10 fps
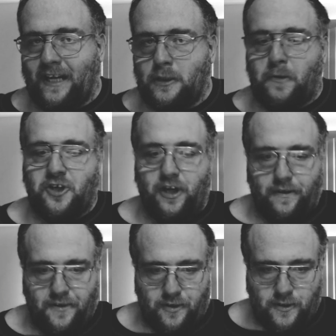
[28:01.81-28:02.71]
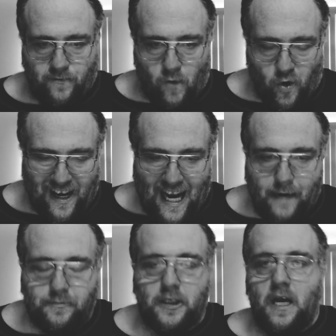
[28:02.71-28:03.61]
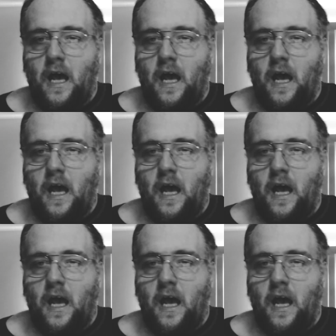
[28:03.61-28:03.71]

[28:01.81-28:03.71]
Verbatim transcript: at, especially the first four games.